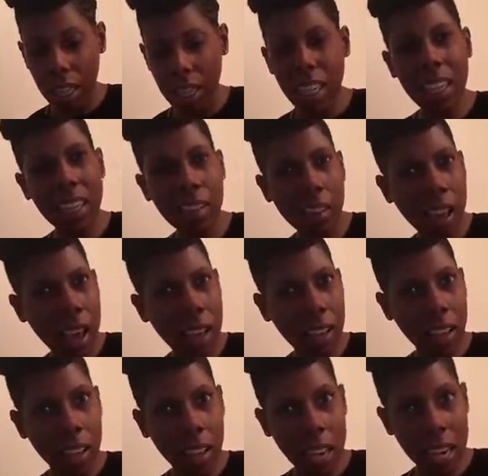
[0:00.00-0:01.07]
eaten it at
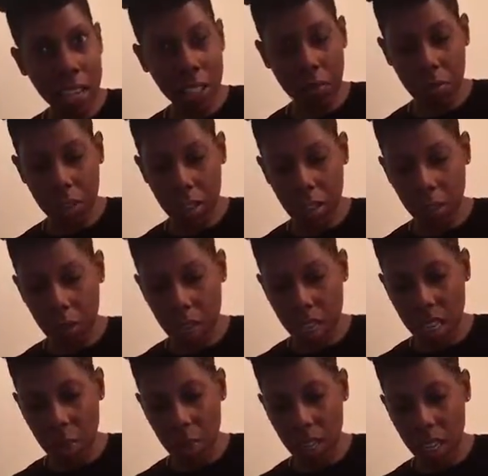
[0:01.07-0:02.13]
Asian
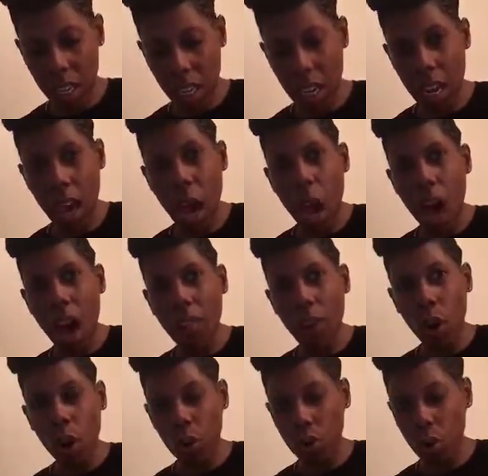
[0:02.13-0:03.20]
restaurants, but then I've
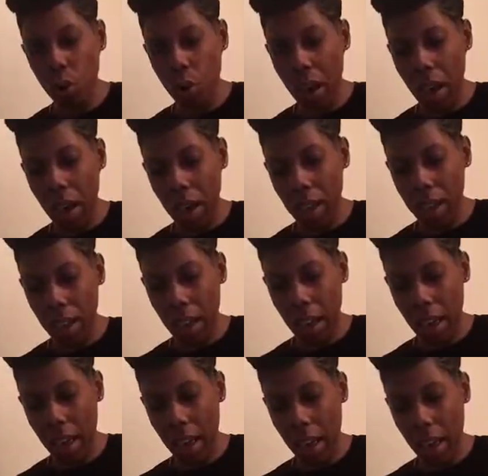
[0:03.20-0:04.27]
also had it
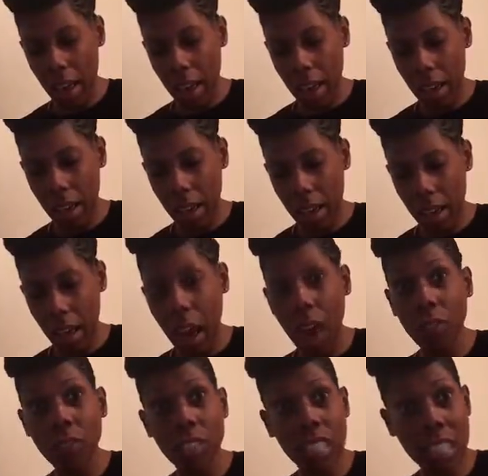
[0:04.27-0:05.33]

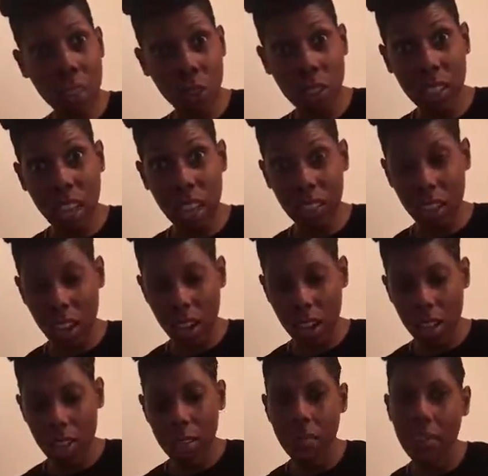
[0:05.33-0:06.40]
I've seen it on Dr.
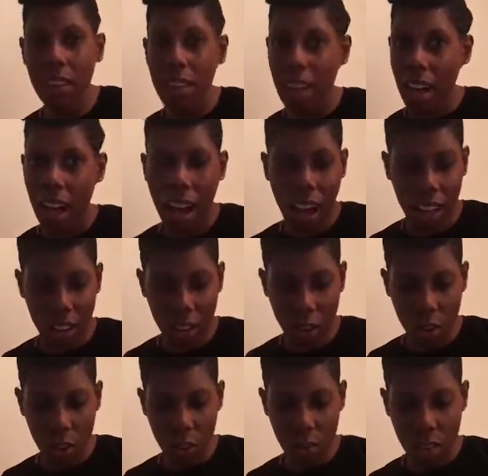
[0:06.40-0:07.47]
Oz. I
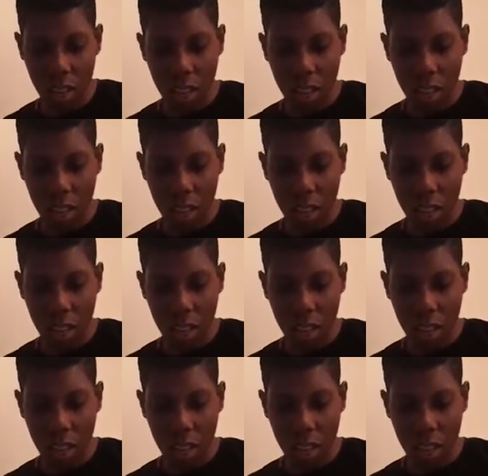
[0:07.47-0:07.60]
know